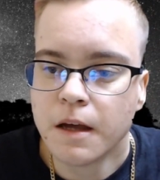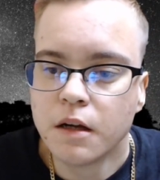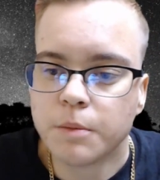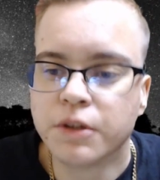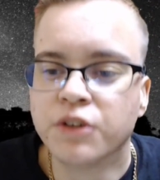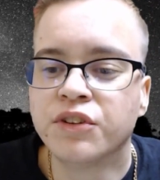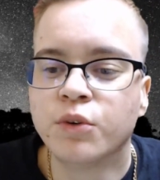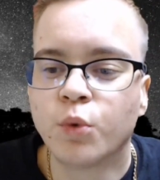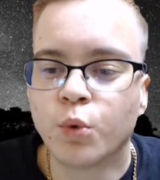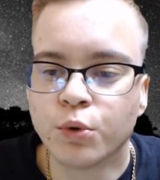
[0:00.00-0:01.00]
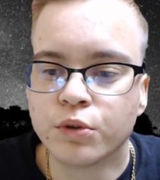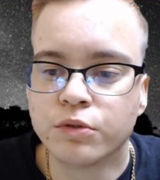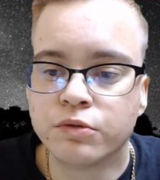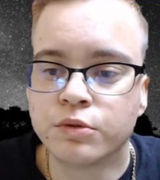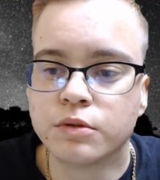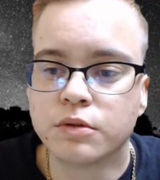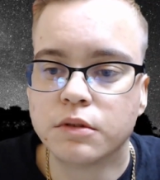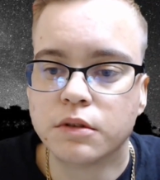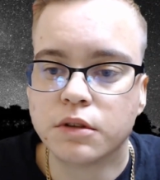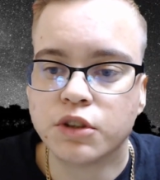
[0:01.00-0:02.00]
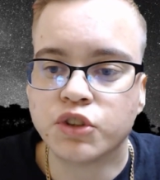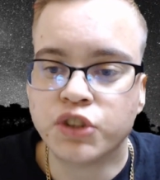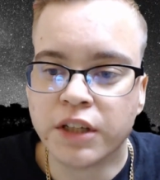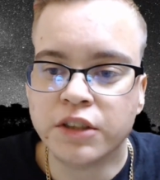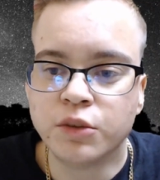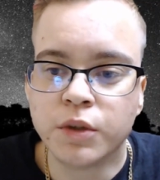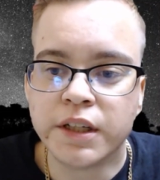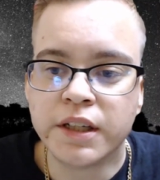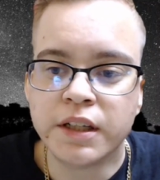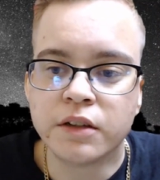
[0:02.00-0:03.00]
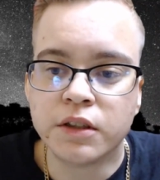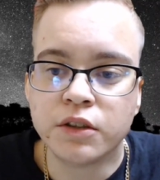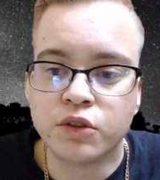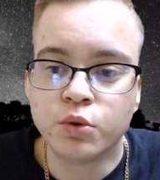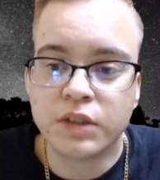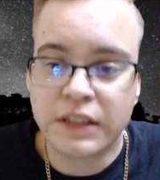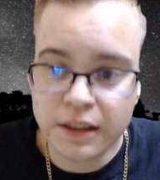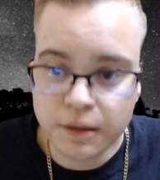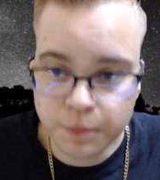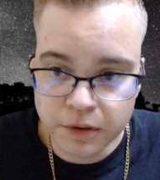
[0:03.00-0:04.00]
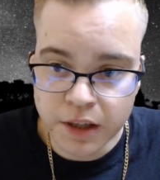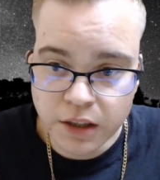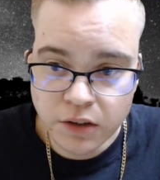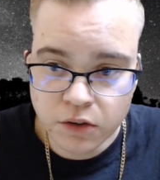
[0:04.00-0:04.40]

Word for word: Because in order for genuine healing to take place,